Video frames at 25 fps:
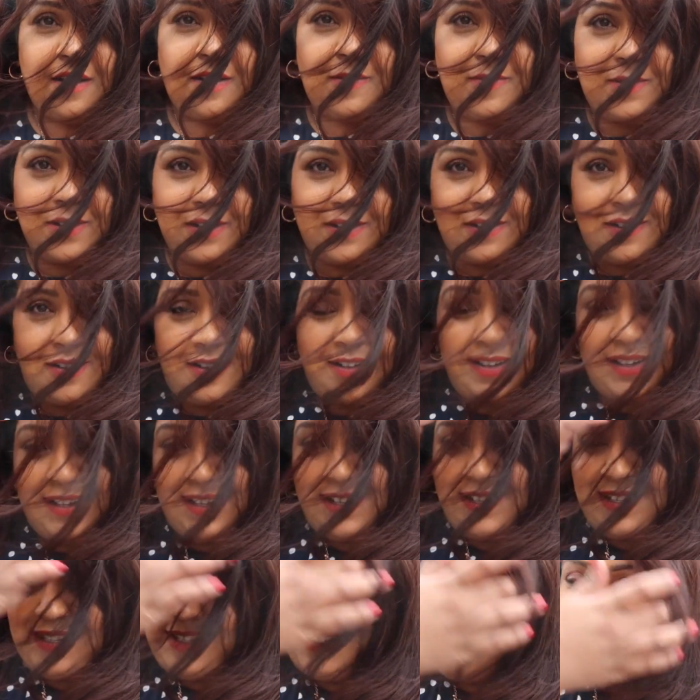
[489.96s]
Oh my god, it
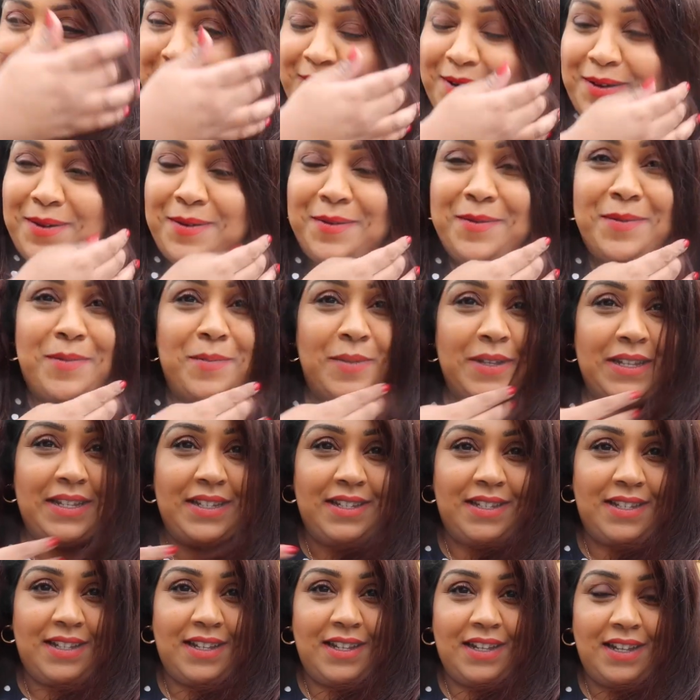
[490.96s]
is so
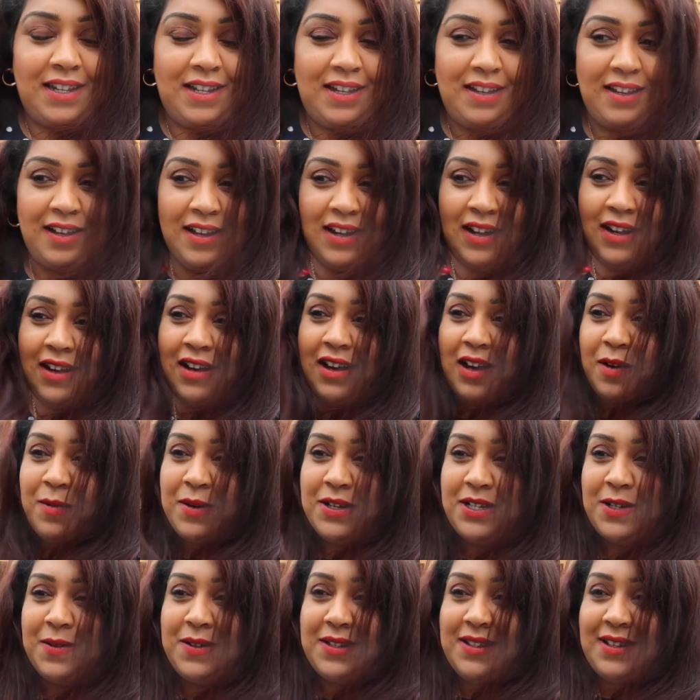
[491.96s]
windy. I
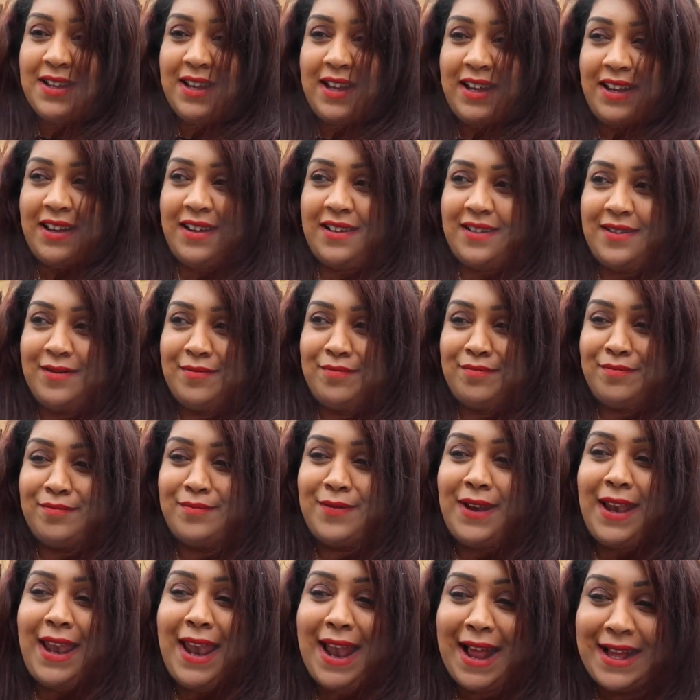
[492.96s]
wish it was like
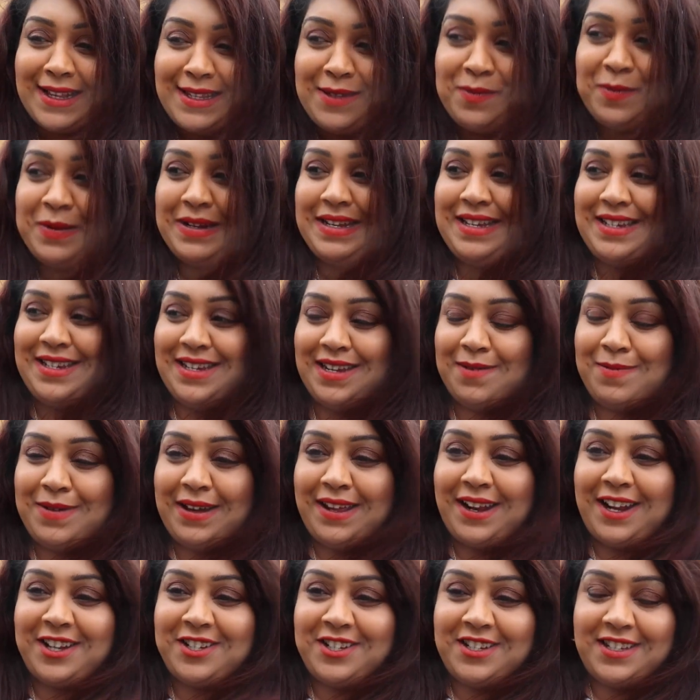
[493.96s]
less windy and we
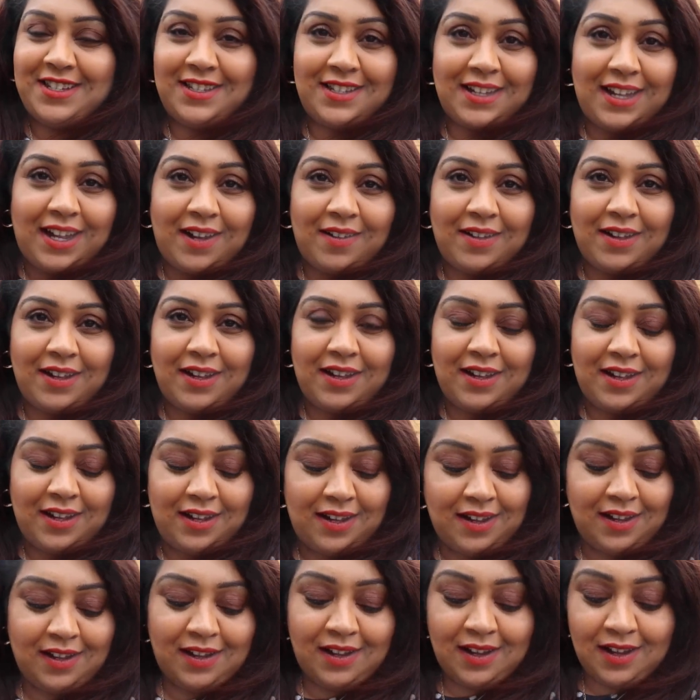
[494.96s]
could actually sit out here
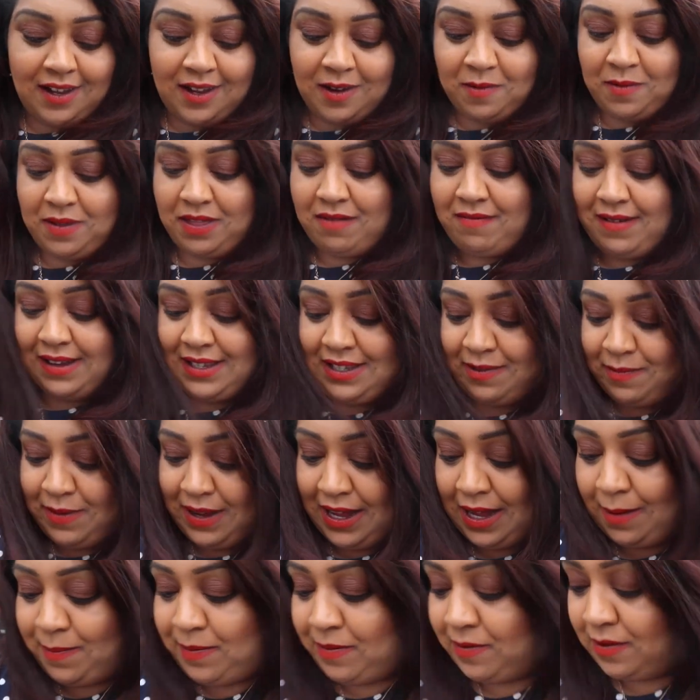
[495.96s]
with the rest of my
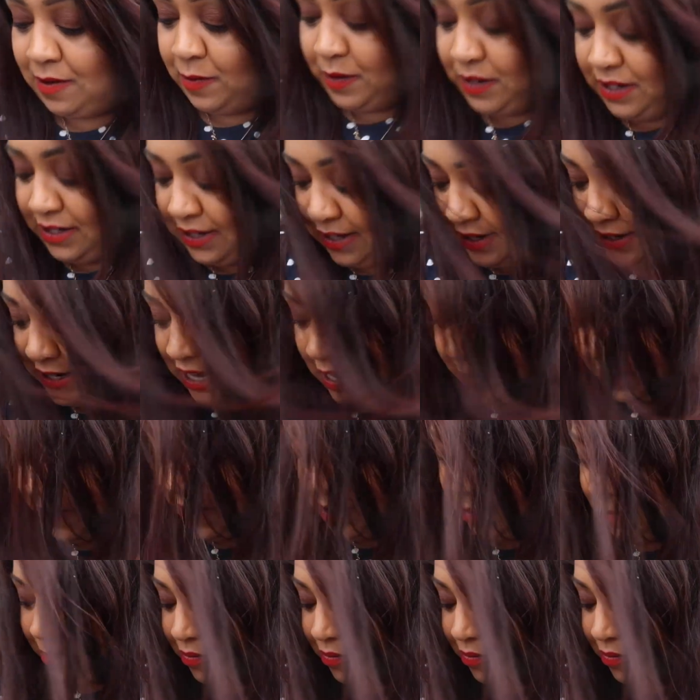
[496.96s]
Aperol, which is going to take me